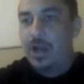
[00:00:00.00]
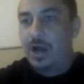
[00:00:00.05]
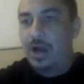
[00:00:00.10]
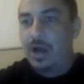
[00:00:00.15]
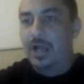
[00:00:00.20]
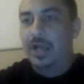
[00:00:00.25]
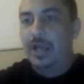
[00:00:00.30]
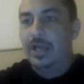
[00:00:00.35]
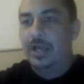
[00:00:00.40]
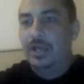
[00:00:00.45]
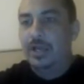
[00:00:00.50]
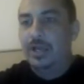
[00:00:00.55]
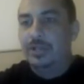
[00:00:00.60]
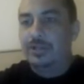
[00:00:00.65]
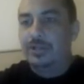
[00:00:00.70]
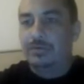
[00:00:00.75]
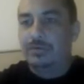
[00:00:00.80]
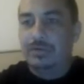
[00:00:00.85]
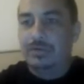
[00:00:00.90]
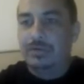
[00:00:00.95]
Okay,
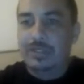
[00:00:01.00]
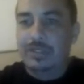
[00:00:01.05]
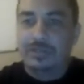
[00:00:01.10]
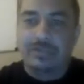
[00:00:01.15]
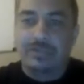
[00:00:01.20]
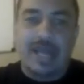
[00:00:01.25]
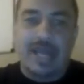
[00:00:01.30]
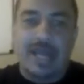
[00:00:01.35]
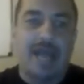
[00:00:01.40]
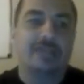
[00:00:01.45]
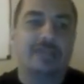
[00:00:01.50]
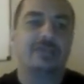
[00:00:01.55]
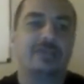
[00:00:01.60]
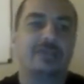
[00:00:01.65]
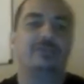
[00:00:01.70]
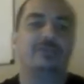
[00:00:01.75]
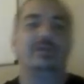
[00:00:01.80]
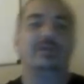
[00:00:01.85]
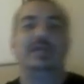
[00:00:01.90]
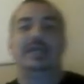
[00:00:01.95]
so tags.
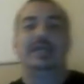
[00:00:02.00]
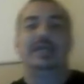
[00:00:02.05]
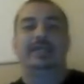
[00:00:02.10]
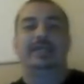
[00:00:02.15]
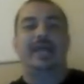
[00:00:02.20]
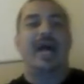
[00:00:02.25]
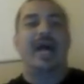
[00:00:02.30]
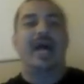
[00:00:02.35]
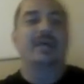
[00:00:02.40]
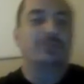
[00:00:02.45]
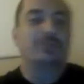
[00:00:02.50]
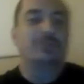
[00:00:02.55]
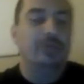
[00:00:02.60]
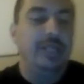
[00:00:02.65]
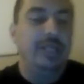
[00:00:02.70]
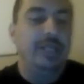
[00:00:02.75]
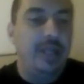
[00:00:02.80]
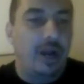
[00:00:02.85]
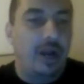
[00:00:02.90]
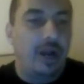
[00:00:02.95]
So tags
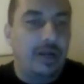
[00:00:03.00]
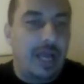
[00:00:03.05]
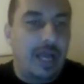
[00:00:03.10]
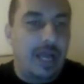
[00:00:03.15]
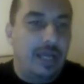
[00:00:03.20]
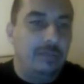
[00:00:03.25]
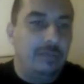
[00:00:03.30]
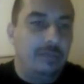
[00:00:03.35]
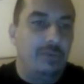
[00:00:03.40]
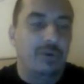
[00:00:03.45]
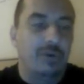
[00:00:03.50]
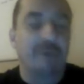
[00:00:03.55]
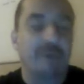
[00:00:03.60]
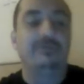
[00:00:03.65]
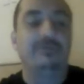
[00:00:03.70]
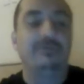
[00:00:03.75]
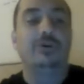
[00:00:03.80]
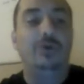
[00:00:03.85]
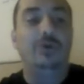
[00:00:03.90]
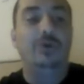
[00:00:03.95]
really are not
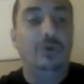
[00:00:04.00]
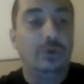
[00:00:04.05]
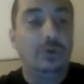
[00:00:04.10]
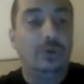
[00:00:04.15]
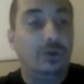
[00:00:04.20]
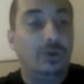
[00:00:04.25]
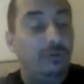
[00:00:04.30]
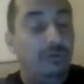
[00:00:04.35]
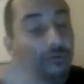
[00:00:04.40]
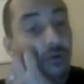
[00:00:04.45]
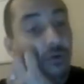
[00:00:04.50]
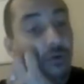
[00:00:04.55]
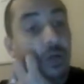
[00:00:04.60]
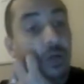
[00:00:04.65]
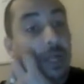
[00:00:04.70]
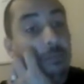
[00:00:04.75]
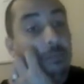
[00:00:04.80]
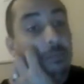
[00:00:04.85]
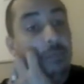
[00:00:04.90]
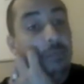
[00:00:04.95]
important for Google. For
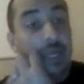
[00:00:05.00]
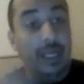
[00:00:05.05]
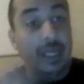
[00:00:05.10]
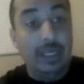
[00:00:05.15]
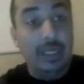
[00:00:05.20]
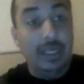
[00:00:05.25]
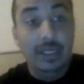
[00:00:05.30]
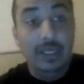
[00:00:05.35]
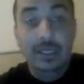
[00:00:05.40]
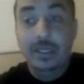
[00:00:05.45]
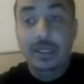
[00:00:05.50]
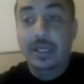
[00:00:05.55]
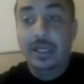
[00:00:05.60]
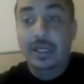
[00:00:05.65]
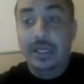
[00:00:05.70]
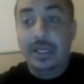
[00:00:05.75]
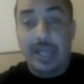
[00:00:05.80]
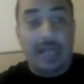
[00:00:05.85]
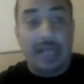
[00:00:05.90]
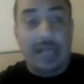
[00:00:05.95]
like Bing,
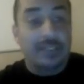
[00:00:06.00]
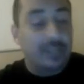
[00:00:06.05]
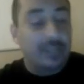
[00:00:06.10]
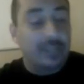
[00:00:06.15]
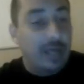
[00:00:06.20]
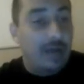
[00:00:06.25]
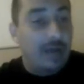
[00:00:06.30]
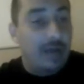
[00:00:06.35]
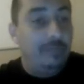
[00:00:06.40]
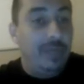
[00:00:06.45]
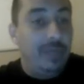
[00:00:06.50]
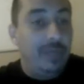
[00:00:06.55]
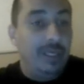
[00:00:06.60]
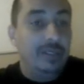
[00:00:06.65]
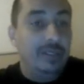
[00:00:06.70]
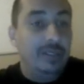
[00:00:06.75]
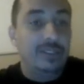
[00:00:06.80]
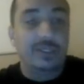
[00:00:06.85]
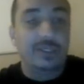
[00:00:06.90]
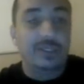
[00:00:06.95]
yes,
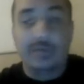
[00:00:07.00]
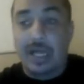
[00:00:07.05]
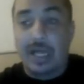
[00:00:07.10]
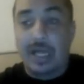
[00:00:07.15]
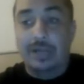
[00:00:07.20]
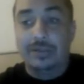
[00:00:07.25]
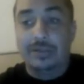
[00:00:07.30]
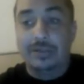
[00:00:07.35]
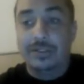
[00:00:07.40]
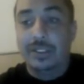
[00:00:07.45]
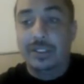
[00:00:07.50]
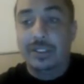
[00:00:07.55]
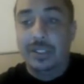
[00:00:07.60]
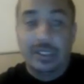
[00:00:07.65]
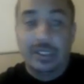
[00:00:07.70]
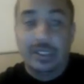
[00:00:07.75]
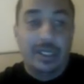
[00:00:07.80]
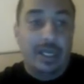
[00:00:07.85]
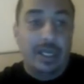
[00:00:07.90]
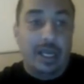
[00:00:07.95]
Bing still counts
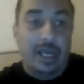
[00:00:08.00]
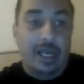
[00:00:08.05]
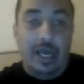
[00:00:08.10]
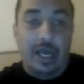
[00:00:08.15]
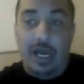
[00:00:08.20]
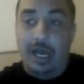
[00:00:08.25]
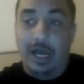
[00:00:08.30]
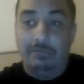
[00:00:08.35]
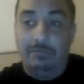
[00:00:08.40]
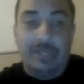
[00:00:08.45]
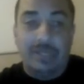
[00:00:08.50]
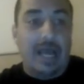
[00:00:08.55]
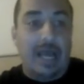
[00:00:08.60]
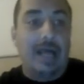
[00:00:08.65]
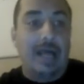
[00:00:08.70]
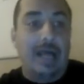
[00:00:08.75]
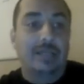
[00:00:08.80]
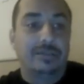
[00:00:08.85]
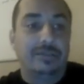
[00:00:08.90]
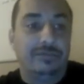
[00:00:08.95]

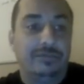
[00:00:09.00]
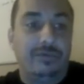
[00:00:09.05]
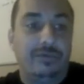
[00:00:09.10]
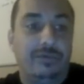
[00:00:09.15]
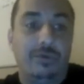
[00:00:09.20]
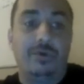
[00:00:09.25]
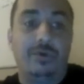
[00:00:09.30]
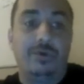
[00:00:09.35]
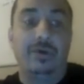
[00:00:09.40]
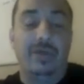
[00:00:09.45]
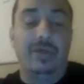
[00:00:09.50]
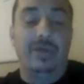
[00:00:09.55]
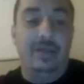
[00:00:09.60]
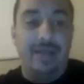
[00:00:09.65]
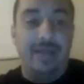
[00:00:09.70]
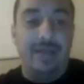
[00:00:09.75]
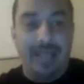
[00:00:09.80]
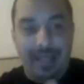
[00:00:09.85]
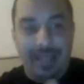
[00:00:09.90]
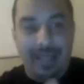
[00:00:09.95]
tags for
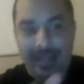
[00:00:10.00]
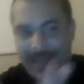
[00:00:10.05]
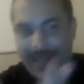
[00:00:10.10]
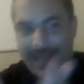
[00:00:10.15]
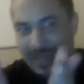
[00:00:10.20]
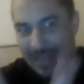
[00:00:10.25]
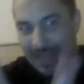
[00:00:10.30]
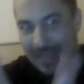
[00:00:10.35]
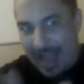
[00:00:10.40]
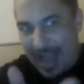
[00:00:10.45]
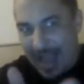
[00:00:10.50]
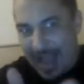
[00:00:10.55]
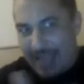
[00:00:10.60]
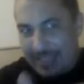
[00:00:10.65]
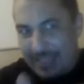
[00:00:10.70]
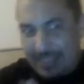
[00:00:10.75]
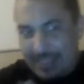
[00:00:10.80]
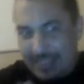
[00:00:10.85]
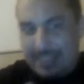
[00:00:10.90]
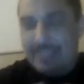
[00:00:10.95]

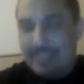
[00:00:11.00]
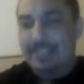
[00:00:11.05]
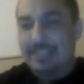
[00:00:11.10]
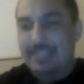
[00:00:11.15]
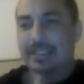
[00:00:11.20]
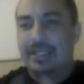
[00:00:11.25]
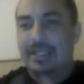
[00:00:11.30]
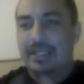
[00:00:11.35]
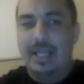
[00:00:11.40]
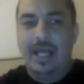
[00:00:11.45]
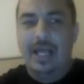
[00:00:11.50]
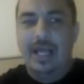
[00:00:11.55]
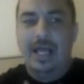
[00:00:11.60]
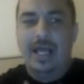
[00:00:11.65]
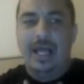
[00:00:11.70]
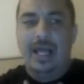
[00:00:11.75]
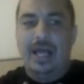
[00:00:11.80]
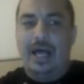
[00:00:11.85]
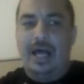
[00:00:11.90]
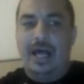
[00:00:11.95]
that.
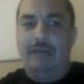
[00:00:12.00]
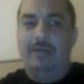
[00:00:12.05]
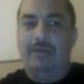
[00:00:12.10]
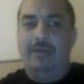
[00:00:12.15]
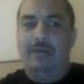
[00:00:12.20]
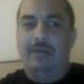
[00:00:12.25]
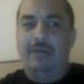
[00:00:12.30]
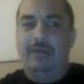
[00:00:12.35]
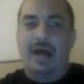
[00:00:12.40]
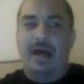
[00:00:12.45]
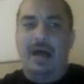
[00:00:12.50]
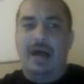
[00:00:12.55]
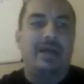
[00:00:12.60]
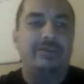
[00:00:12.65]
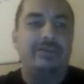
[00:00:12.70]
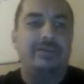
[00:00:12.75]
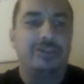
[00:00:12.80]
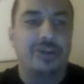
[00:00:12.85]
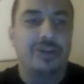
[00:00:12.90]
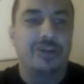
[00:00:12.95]
I'm not
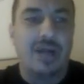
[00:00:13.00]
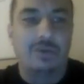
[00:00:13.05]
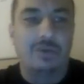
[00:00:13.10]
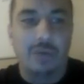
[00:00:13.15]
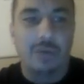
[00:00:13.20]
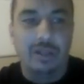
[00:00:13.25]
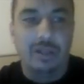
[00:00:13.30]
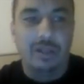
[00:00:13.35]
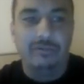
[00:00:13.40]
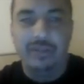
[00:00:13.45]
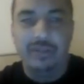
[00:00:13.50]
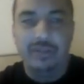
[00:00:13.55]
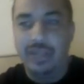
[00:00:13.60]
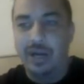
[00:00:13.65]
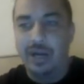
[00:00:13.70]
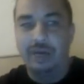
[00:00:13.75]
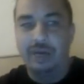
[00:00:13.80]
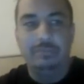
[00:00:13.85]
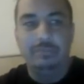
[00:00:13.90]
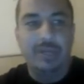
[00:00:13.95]
even sure how relevant they
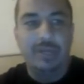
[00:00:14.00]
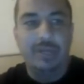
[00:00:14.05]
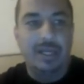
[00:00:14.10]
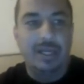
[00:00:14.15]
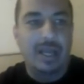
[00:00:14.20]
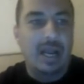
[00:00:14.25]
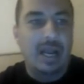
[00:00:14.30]
are in Bing.